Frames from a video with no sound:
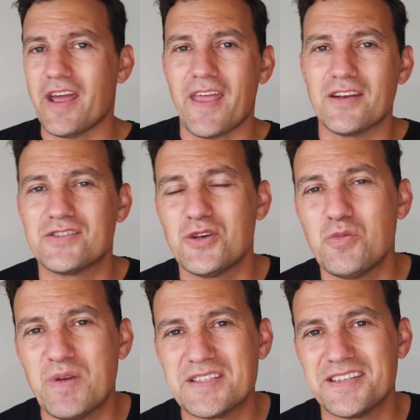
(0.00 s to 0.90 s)
Right then,
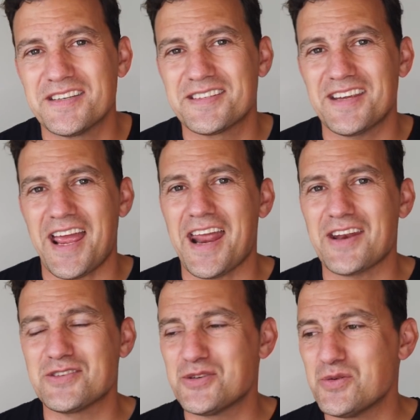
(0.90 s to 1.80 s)
to business
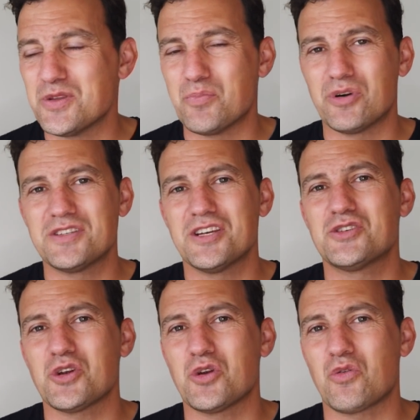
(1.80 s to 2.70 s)
and to the
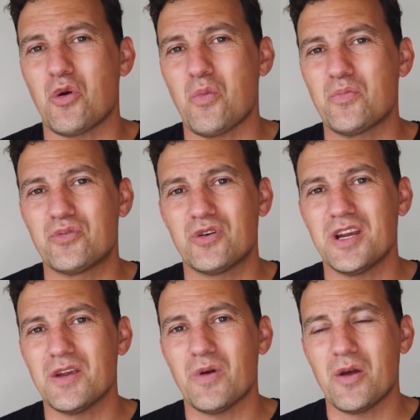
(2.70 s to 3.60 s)
British Grand
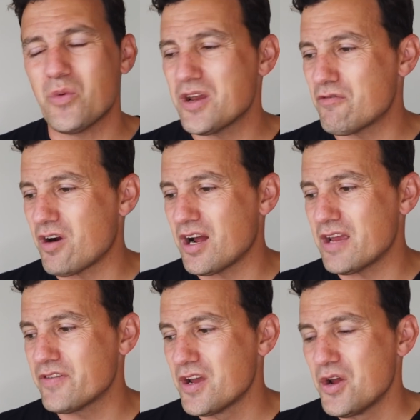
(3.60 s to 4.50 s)
Prix, where we arrive